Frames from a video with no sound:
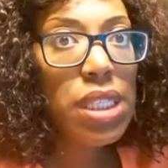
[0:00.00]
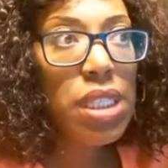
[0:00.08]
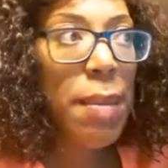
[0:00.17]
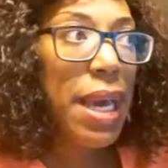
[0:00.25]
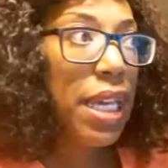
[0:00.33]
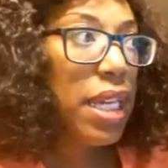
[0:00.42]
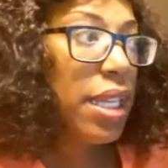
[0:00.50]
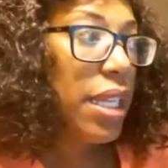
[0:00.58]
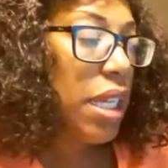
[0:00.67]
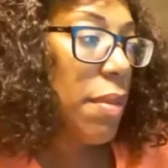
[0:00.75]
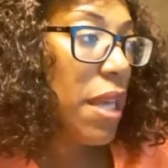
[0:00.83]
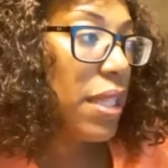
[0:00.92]
somebody going to
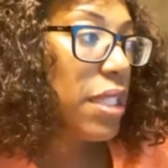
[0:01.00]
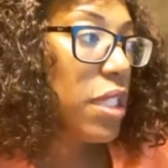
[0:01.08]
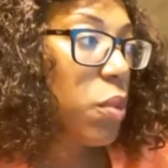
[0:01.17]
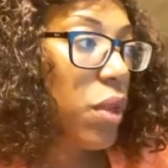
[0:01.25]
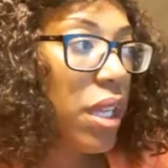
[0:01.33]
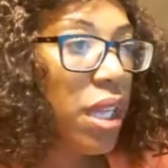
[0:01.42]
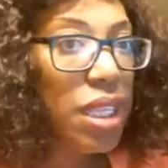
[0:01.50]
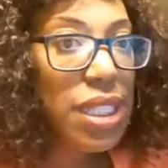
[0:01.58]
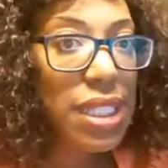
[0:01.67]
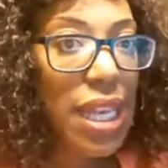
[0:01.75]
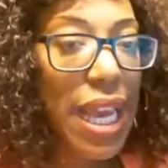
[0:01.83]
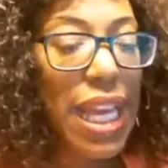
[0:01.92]
think about this? What are they going
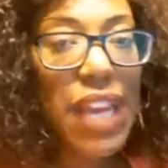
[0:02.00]
to say?